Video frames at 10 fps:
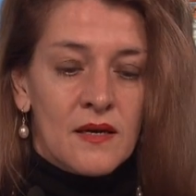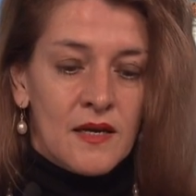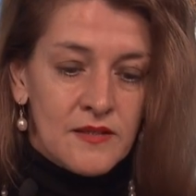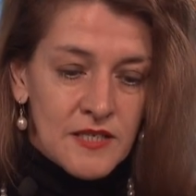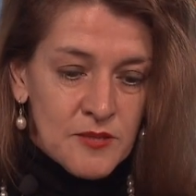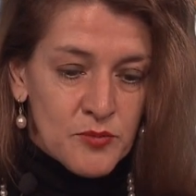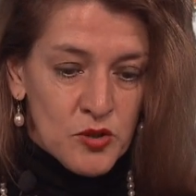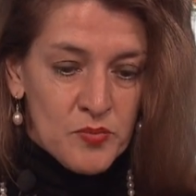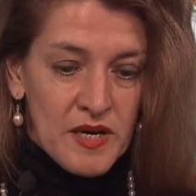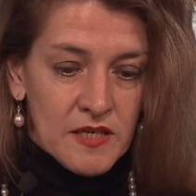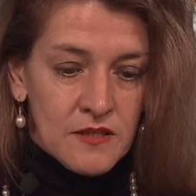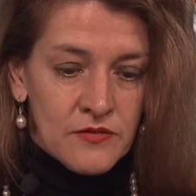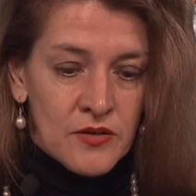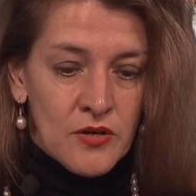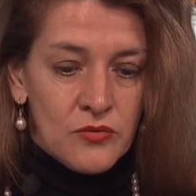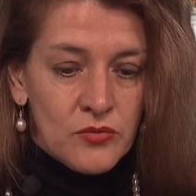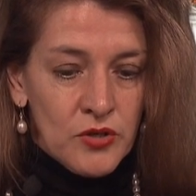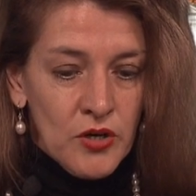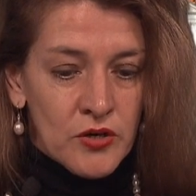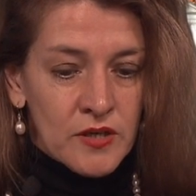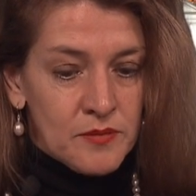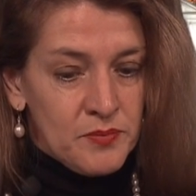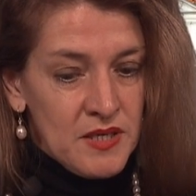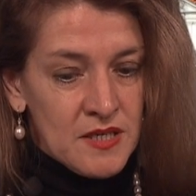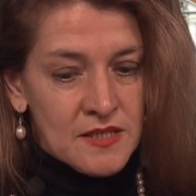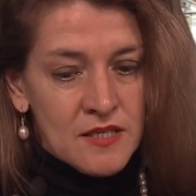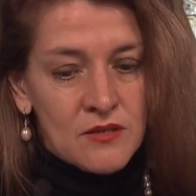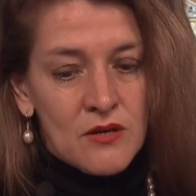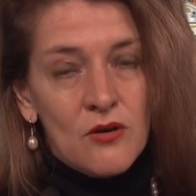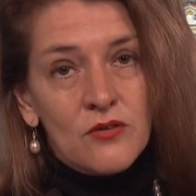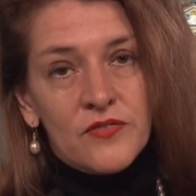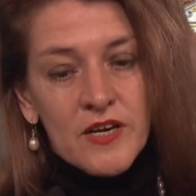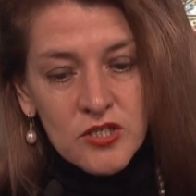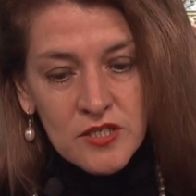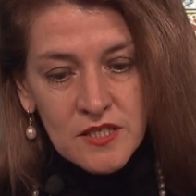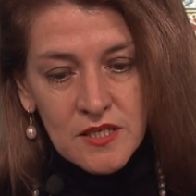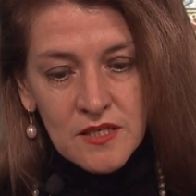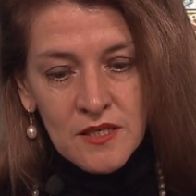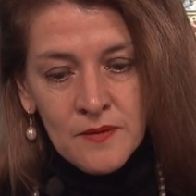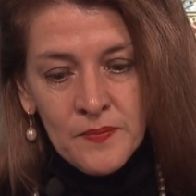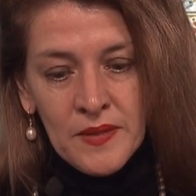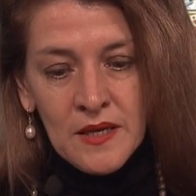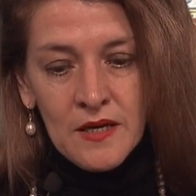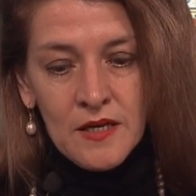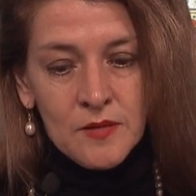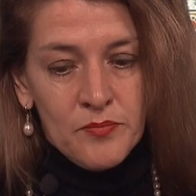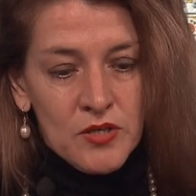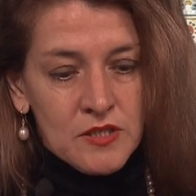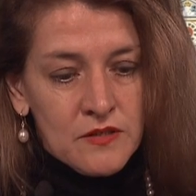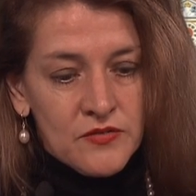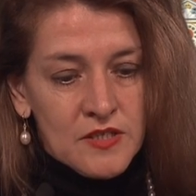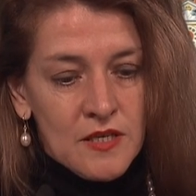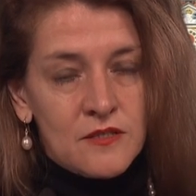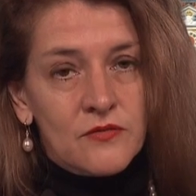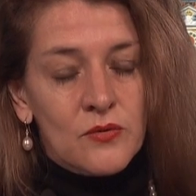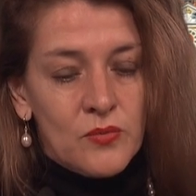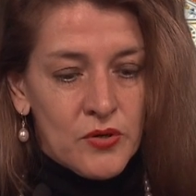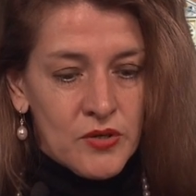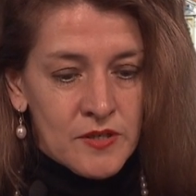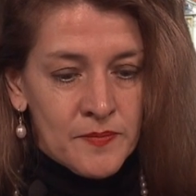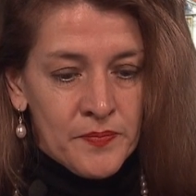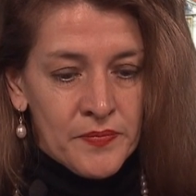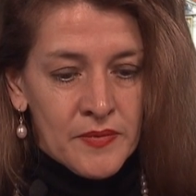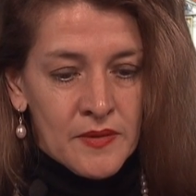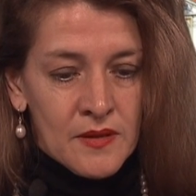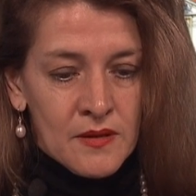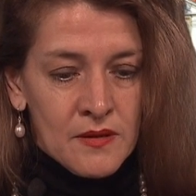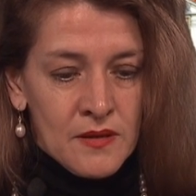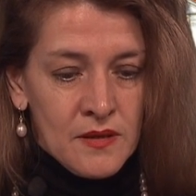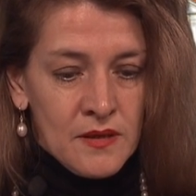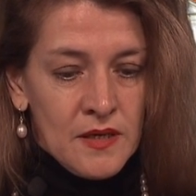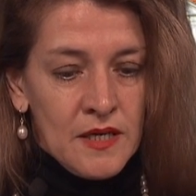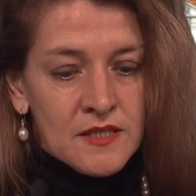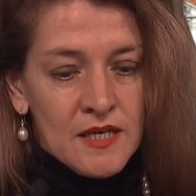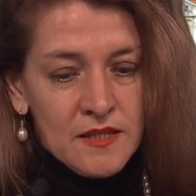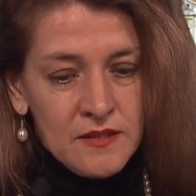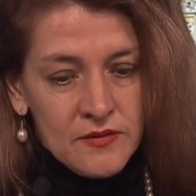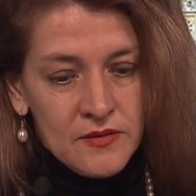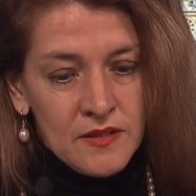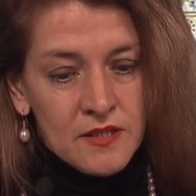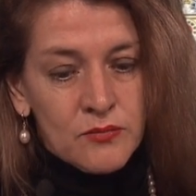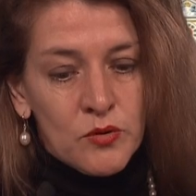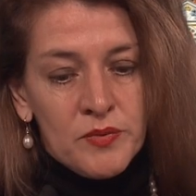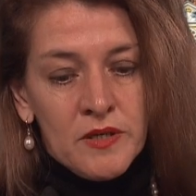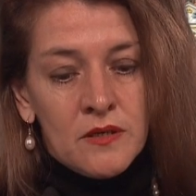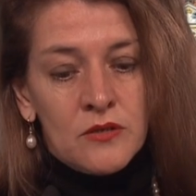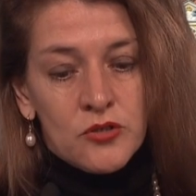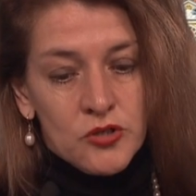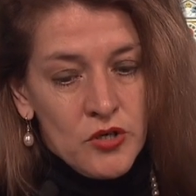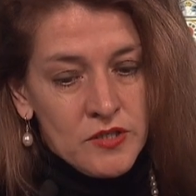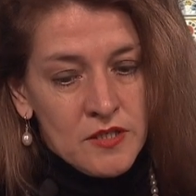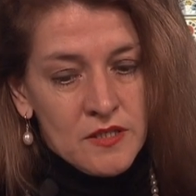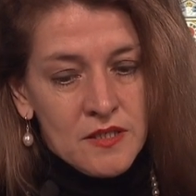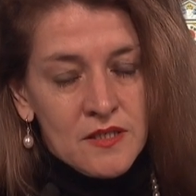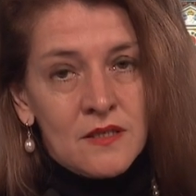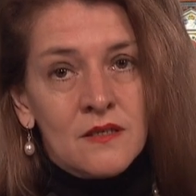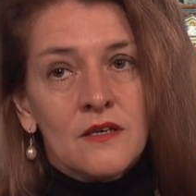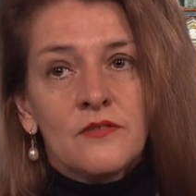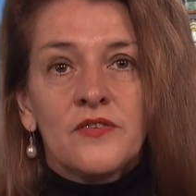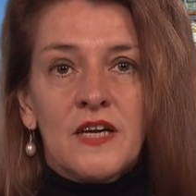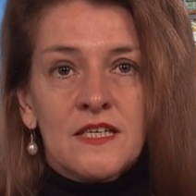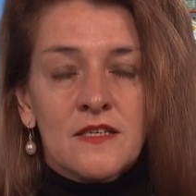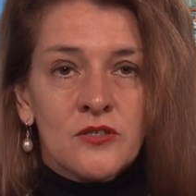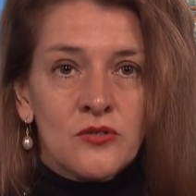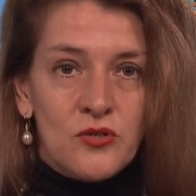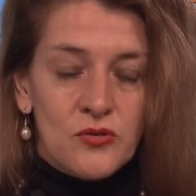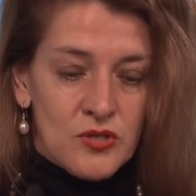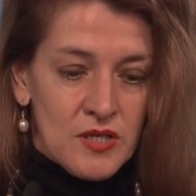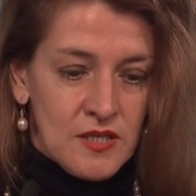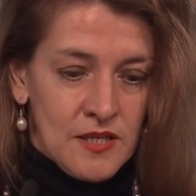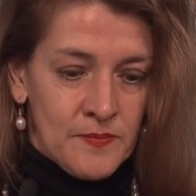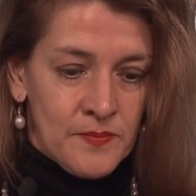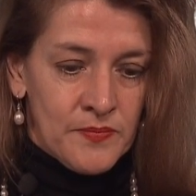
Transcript: In this perspective, New York appears as an old-fashioned city in the positive sense of the word. Its antithesis would be Jersey City, a faceless new city.